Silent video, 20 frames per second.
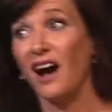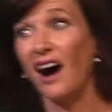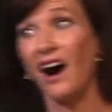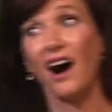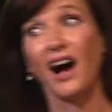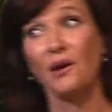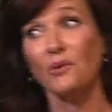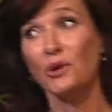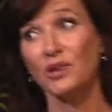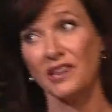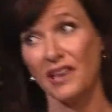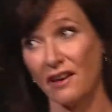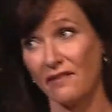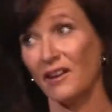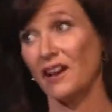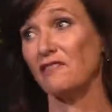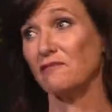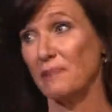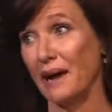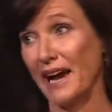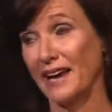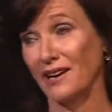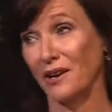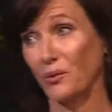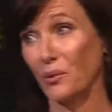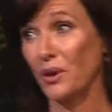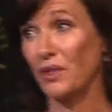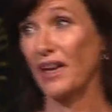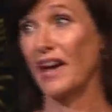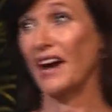I would never have made it
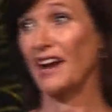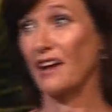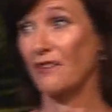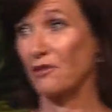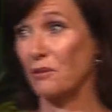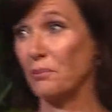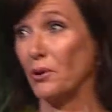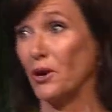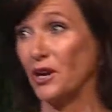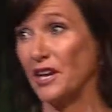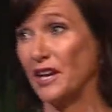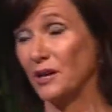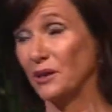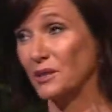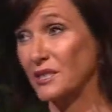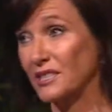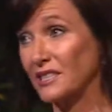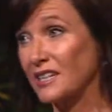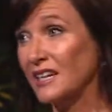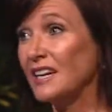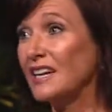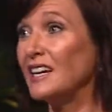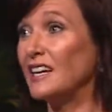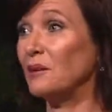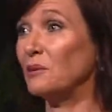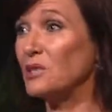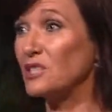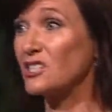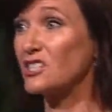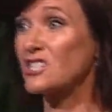without everybody else. It
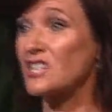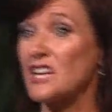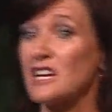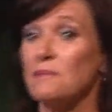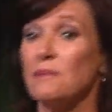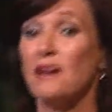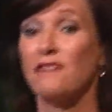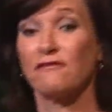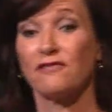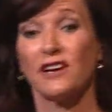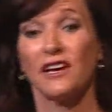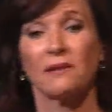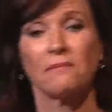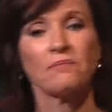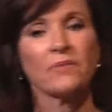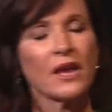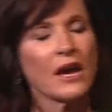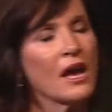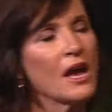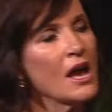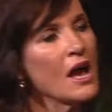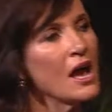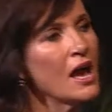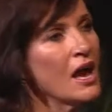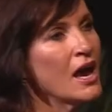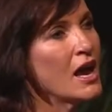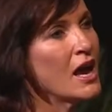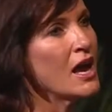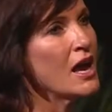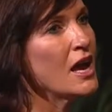was a team effort.
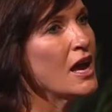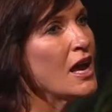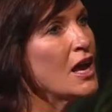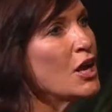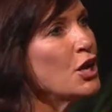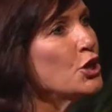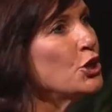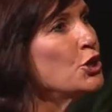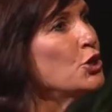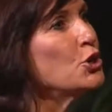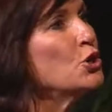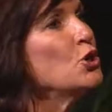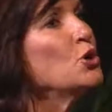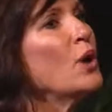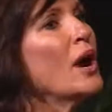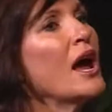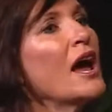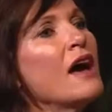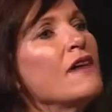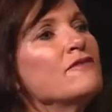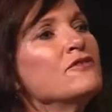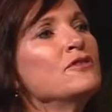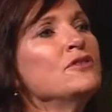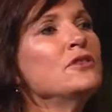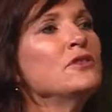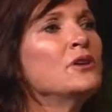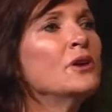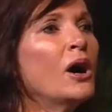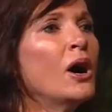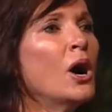You have
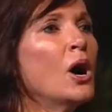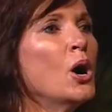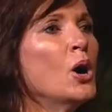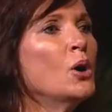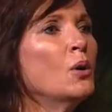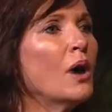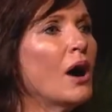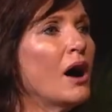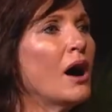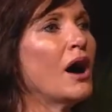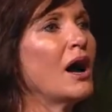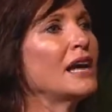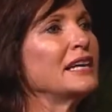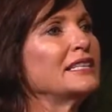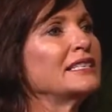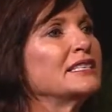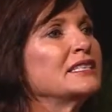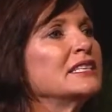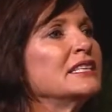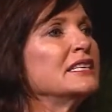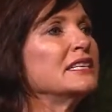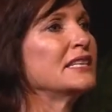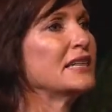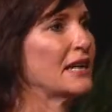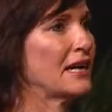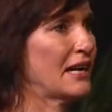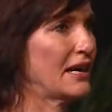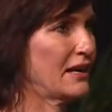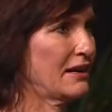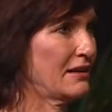no
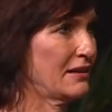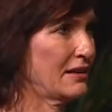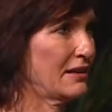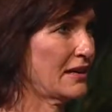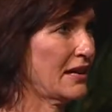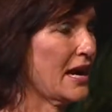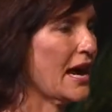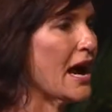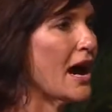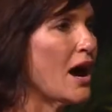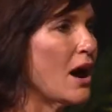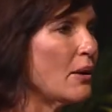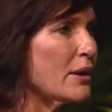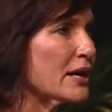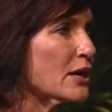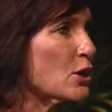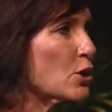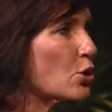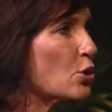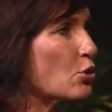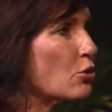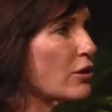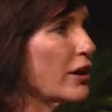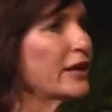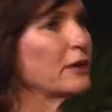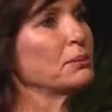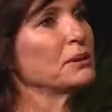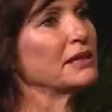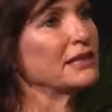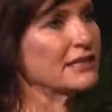idea how
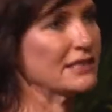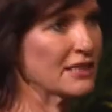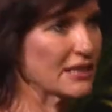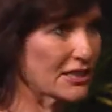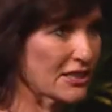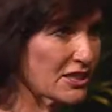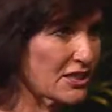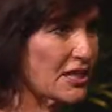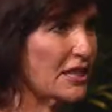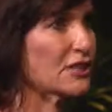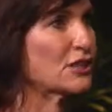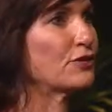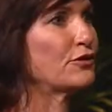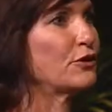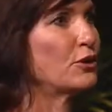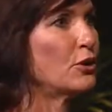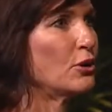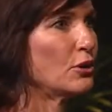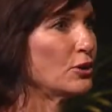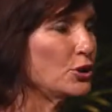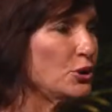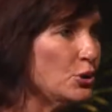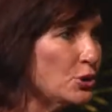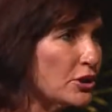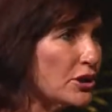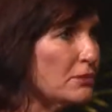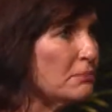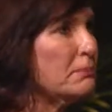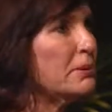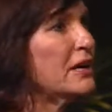incredibly successful you
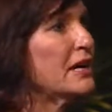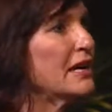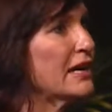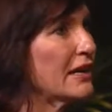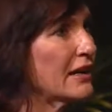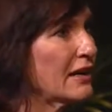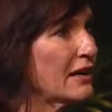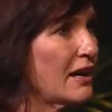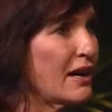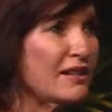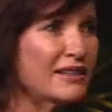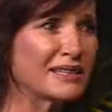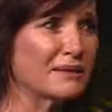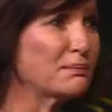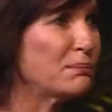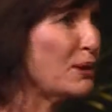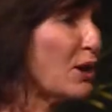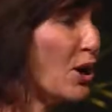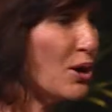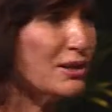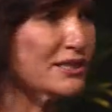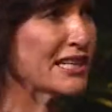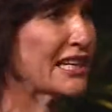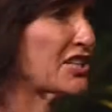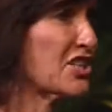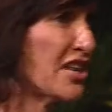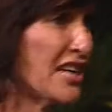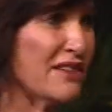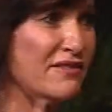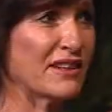can be. The blow's
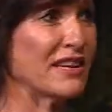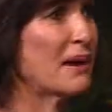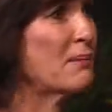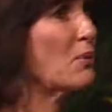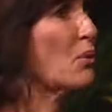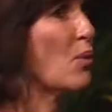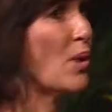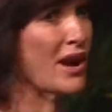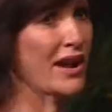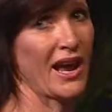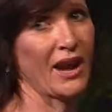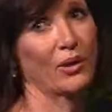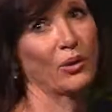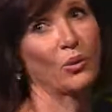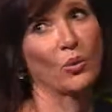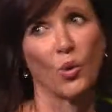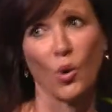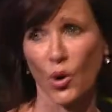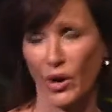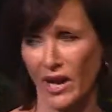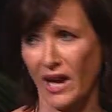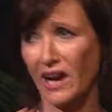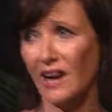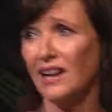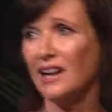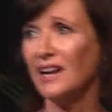actually even number 1 out of the water,